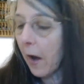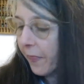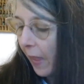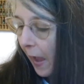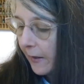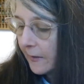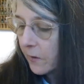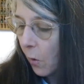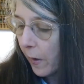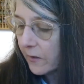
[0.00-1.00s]
And that is
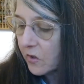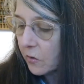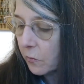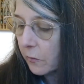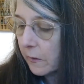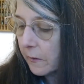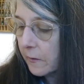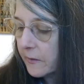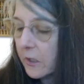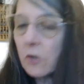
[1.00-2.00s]
going to
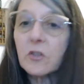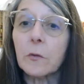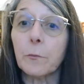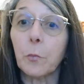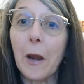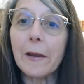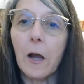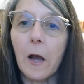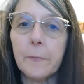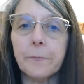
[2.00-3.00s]
start to break
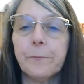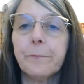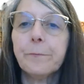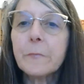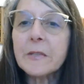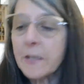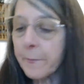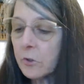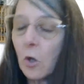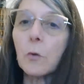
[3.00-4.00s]
up some
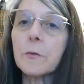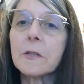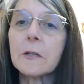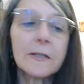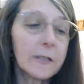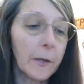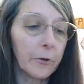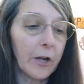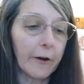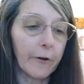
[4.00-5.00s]
of those
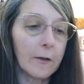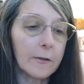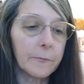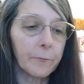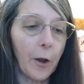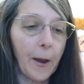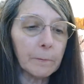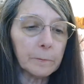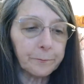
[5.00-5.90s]
stubborn areas. Okay.